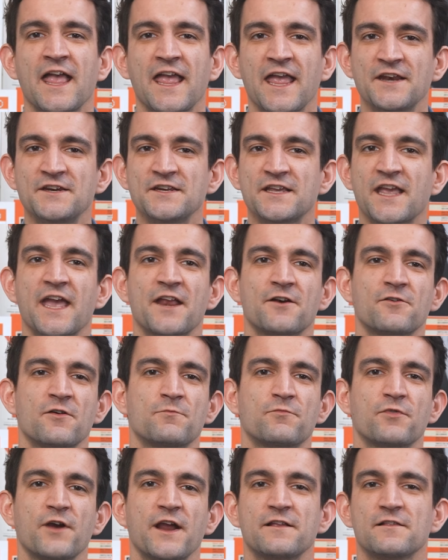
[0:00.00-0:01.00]
indicator
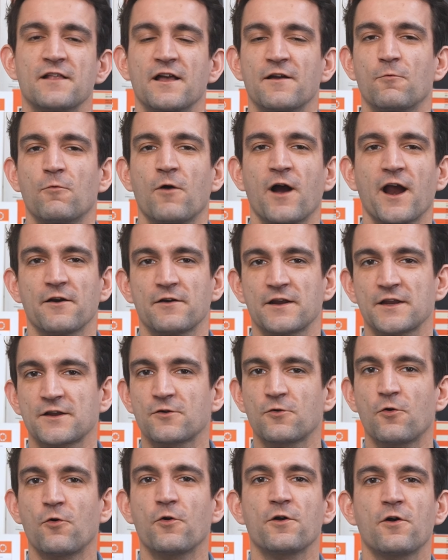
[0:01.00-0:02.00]
and brake light wiring,
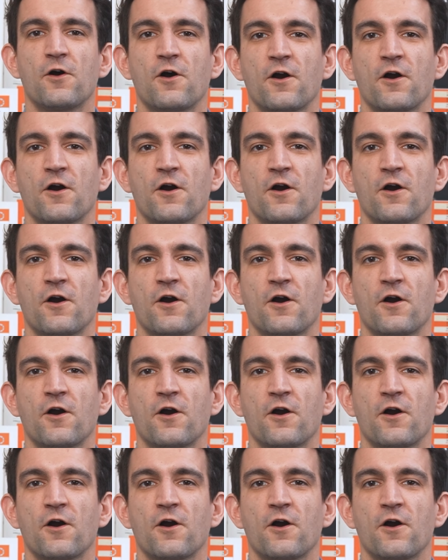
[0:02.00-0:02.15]
coil